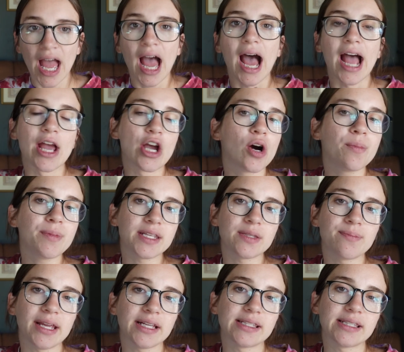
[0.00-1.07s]
I hope this
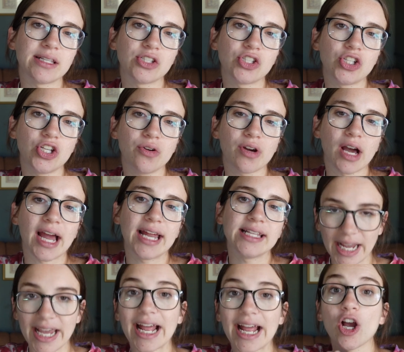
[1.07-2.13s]
makes sense to you guys,
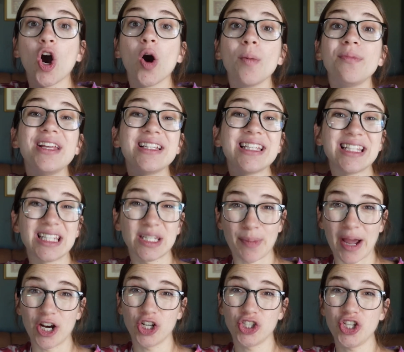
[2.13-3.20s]
and I hope this
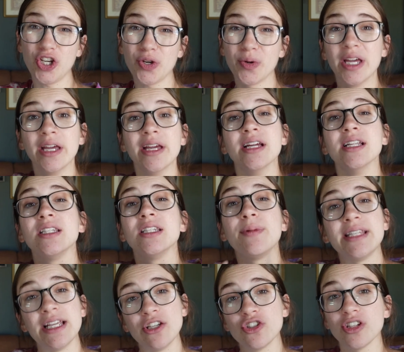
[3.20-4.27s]
inspires you to
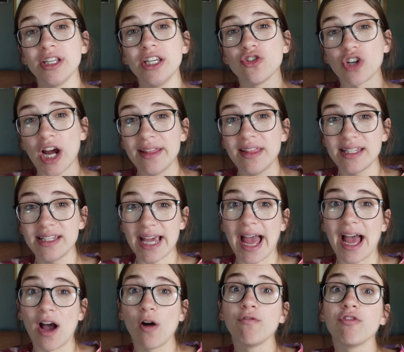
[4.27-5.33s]
potentially try this
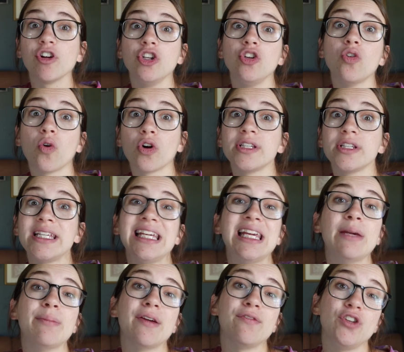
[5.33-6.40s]
out for your
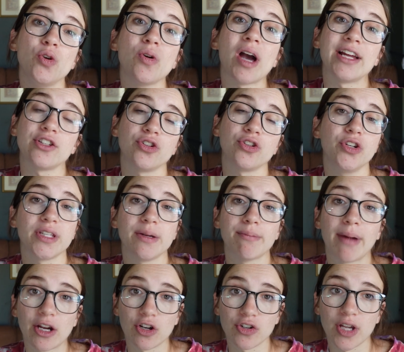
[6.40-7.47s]
team if you guys are using
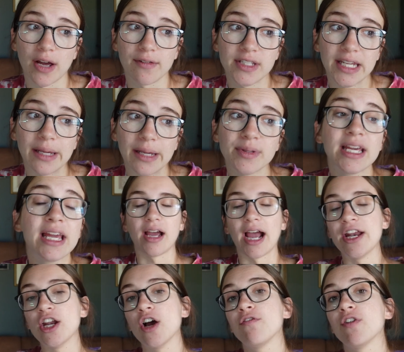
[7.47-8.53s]
Microsoft Teams.
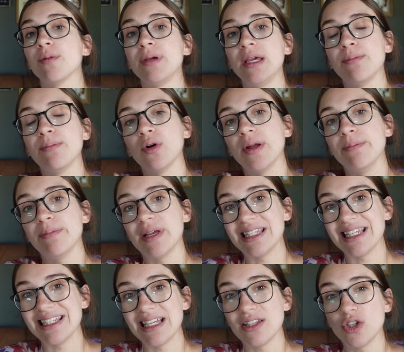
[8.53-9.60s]
I know for people and
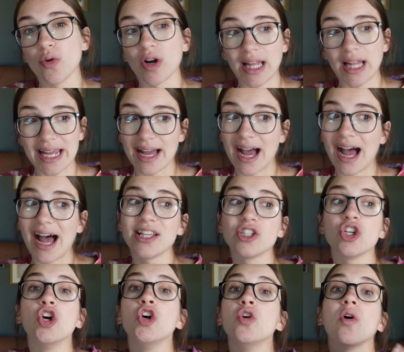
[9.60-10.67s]
businesses who are like us,
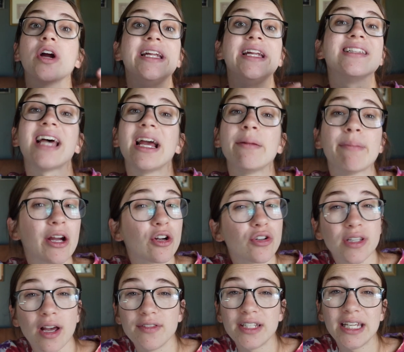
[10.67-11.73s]
who are inside
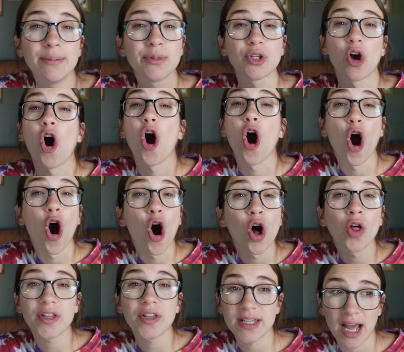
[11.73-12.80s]
Microsoft Teams all
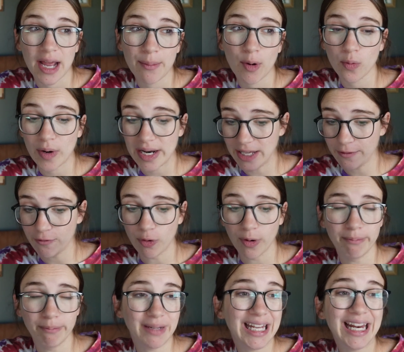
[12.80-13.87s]
the time already for
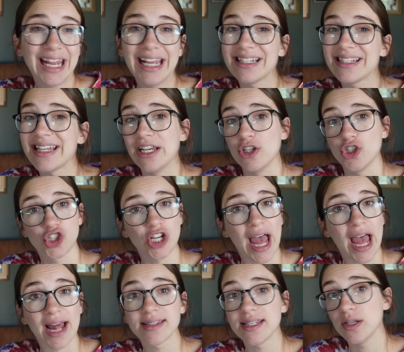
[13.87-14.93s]
meetings and
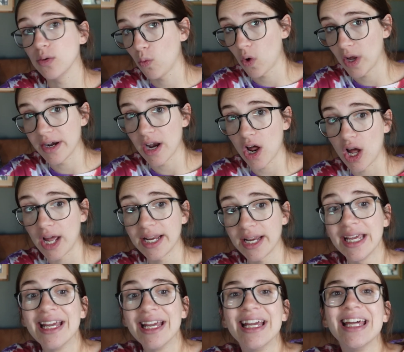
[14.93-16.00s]
chats and whatnot,
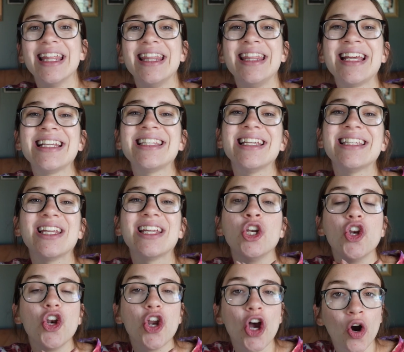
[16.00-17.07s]
this is a
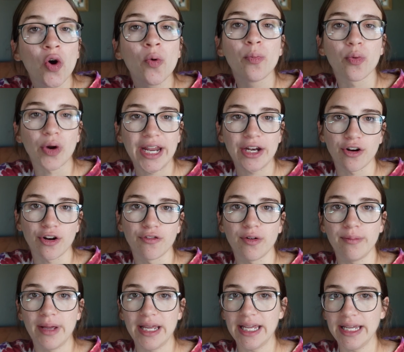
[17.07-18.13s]
no brainer for
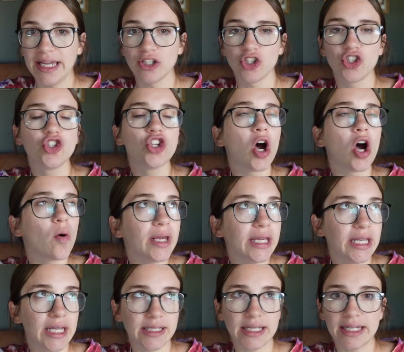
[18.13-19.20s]
making it so
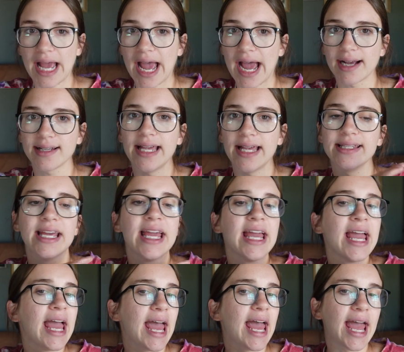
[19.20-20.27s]
easy to access
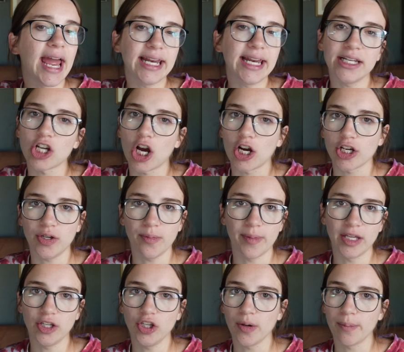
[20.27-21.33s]
any
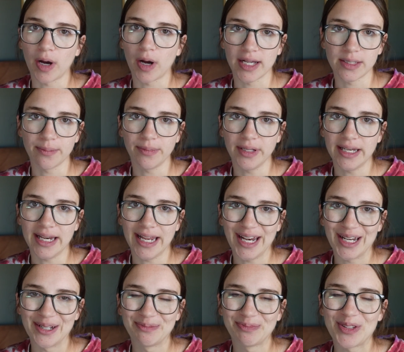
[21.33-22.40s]
document you could possibly
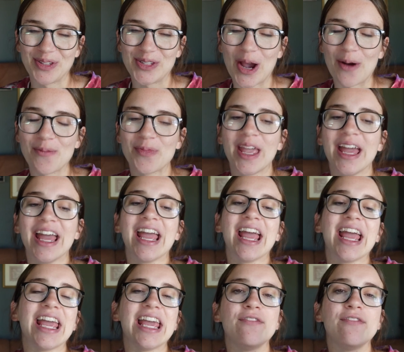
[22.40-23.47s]
need. So,
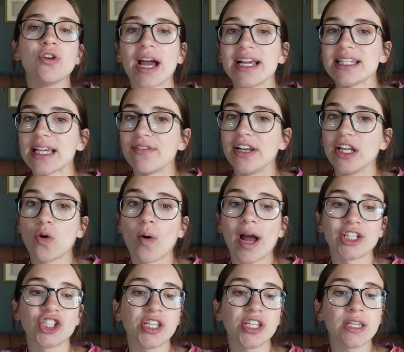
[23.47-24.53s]
if you guys have any
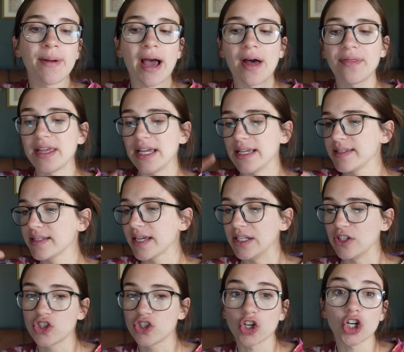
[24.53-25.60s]
questions about this,
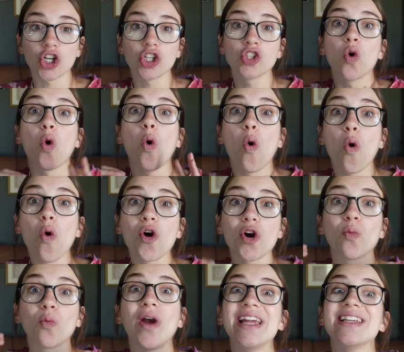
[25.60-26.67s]
concerns, or
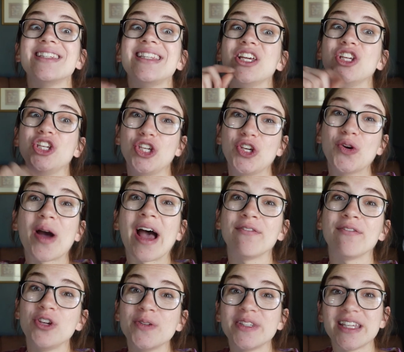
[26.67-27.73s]
ways that you have
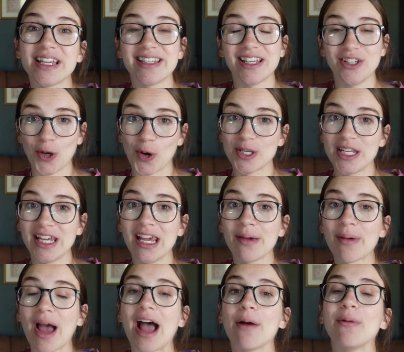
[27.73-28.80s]
used this in your team,
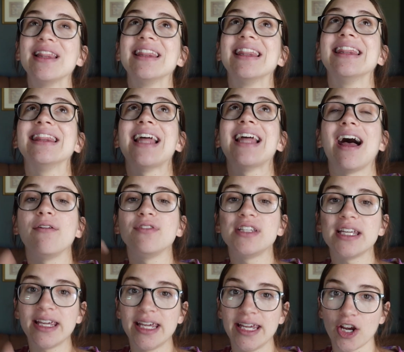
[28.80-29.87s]
I would love to
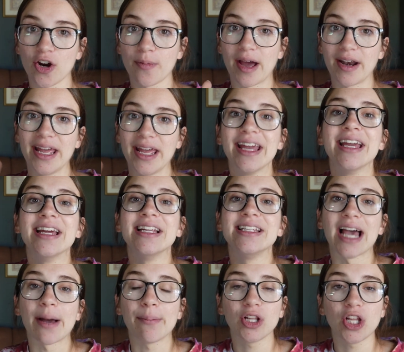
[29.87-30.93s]
hear about it
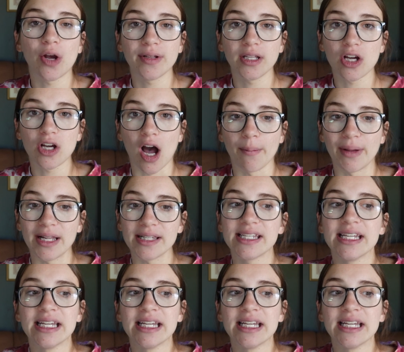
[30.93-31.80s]
down below in the comments.